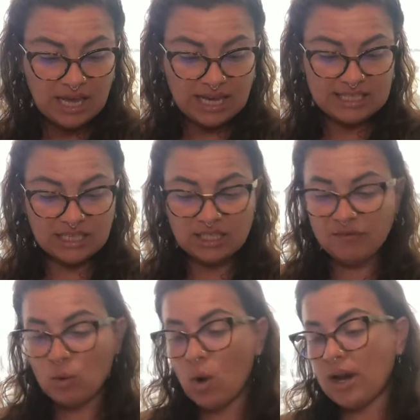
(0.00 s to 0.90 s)
It says, if
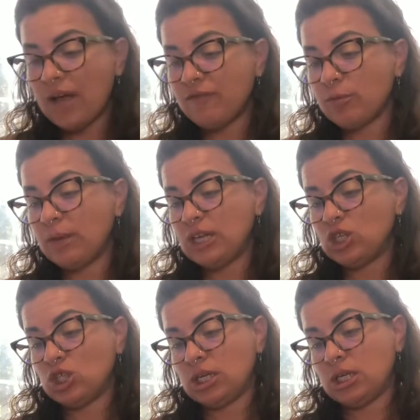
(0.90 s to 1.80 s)
you want
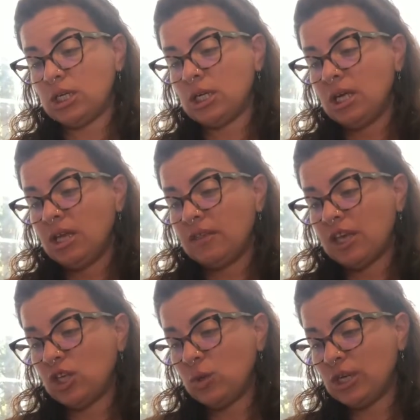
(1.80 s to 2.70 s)
affirmation that
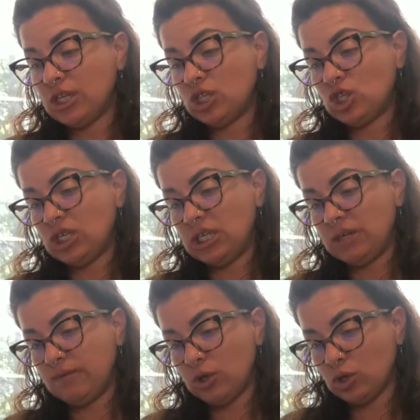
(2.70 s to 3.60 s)
you can
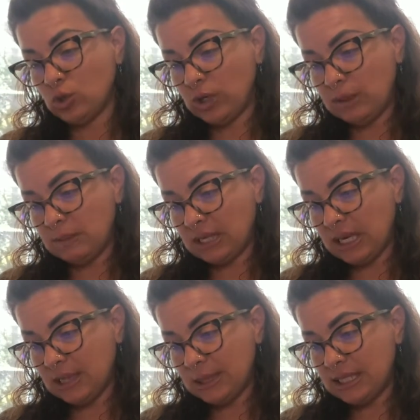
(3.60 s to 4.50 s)
achieve your dreams and
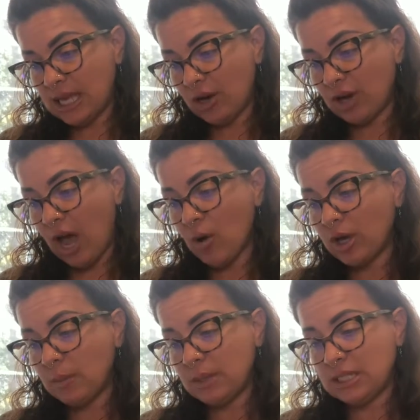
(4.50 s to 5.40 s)
get the desired
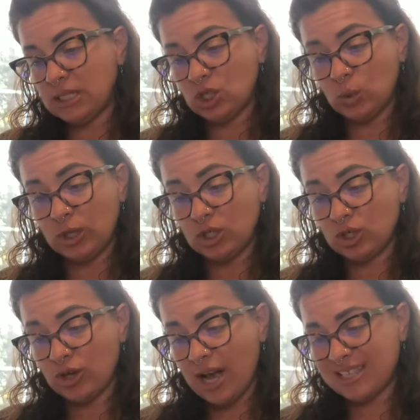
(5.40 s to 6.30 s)
outcome in the situation
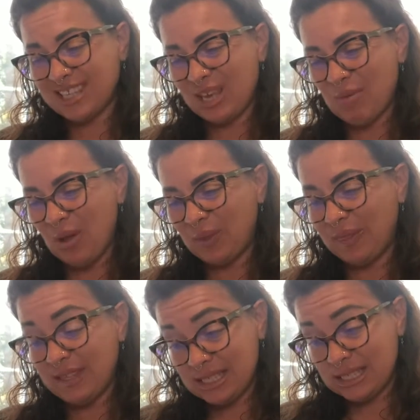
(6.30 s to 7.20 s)
you're asking about,
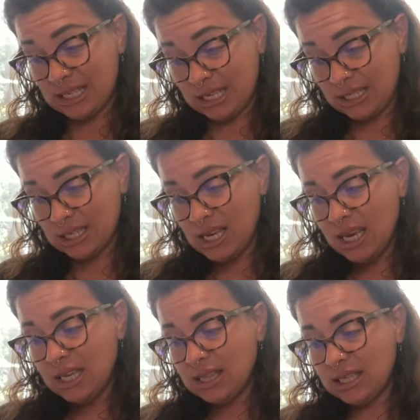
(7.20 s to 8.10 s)
then this is it.
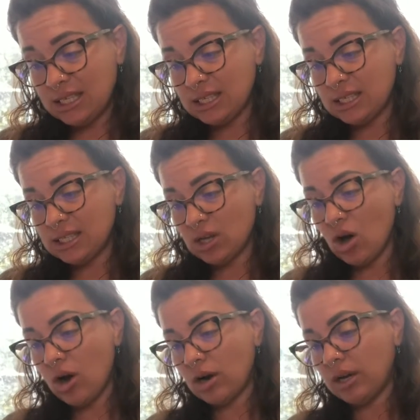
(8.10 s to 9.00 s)
This is a
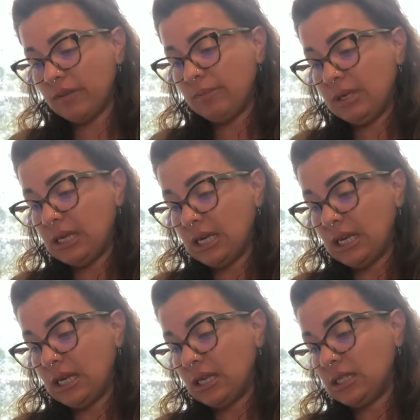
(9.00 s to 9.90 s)
card of
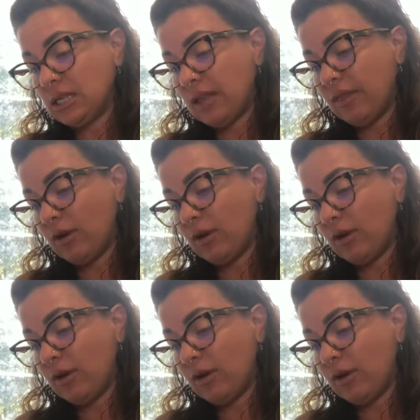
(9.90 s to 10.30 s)
beginnings and